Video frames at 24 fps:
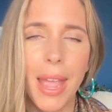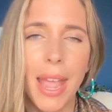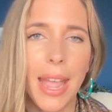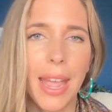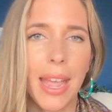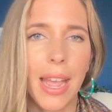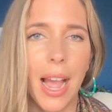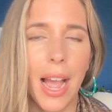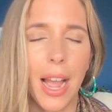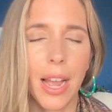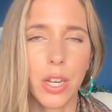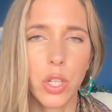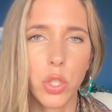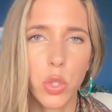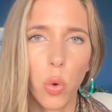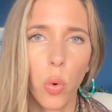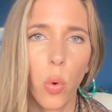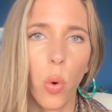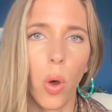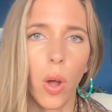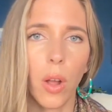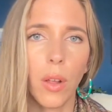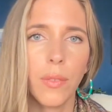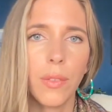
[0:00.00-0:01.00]
AI
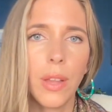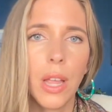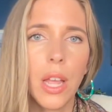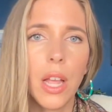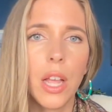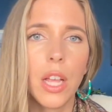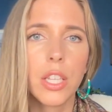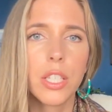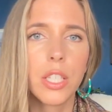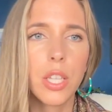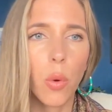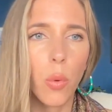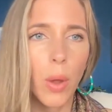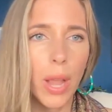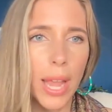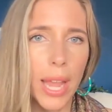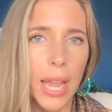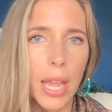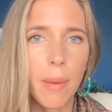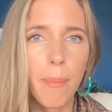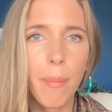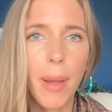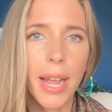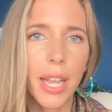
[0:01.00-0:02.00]
tool. So
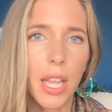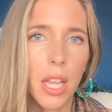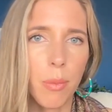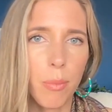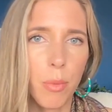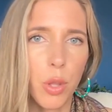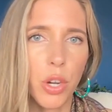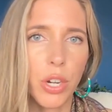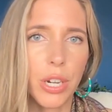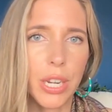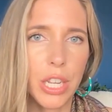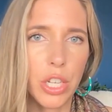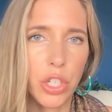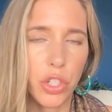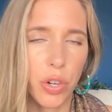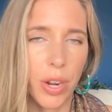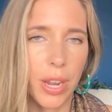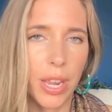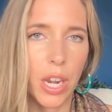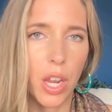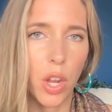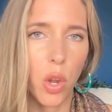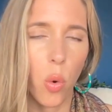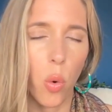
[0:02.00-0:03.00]
in my community
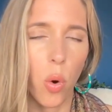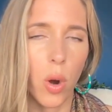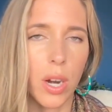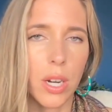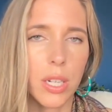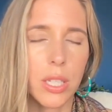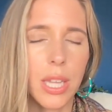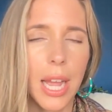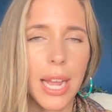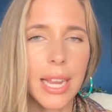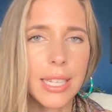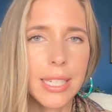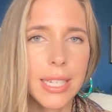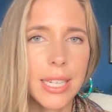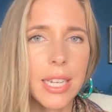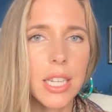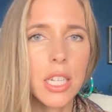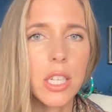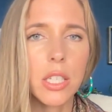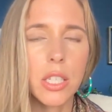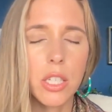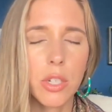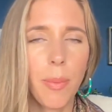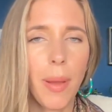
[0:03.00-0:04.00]
training course, I
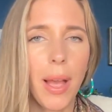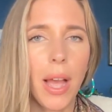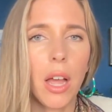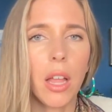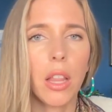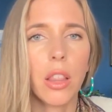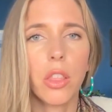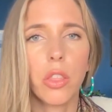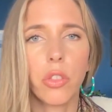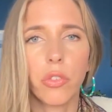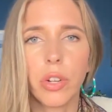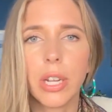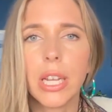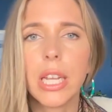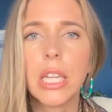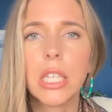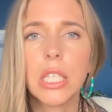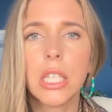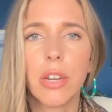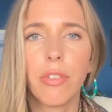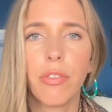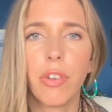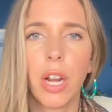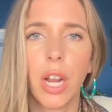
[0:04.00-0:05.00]
teach about 3
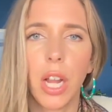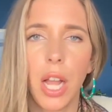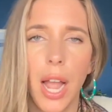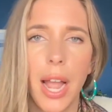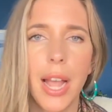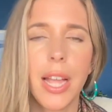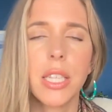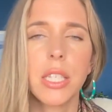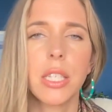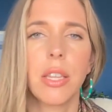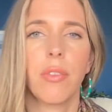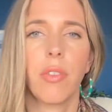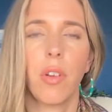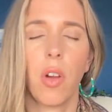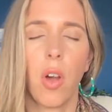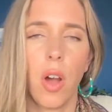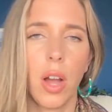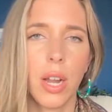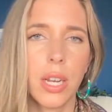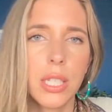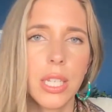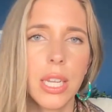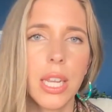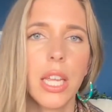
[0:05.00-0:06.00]
different kinds of
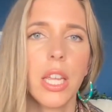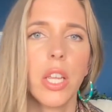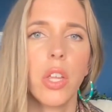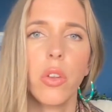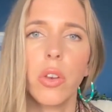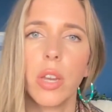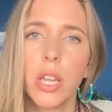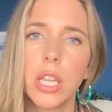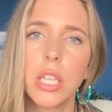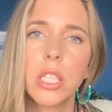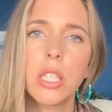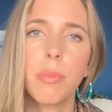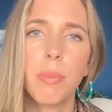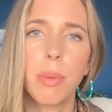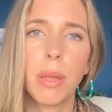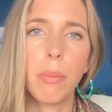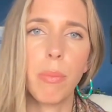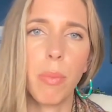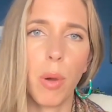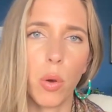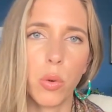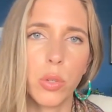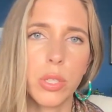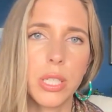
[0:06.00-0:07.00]
content you need to be
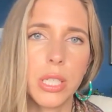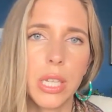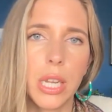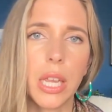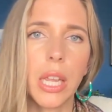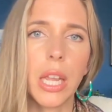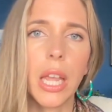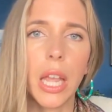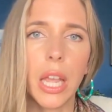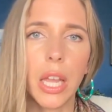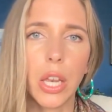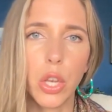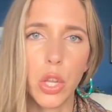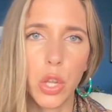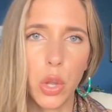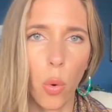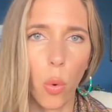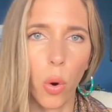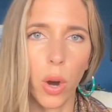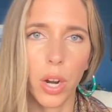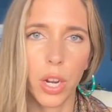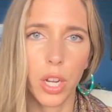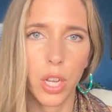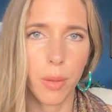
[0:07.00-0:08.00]
posting in
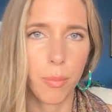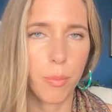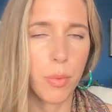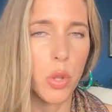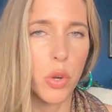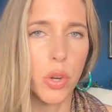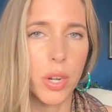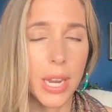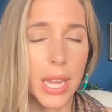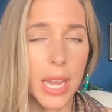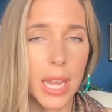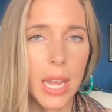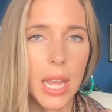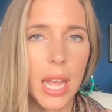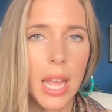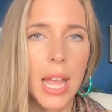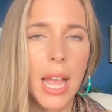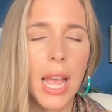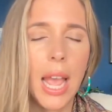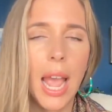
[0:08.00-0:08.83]
your community.